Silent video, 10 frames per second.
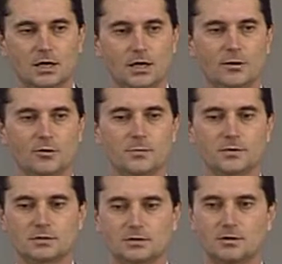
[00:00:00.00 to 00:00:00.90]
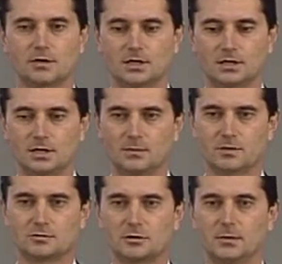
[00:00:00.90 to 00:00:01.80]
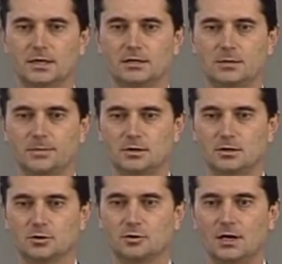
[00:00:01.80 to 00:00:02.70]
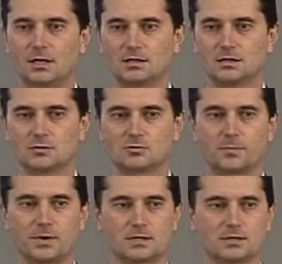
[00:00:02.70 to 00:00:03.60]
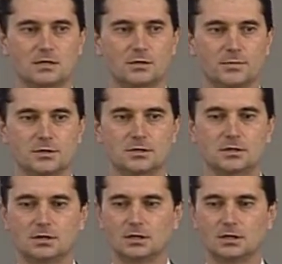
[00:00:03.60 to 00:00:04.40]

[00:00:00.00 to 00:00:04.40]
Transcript: and if we want our memories to be incorporated into the European history,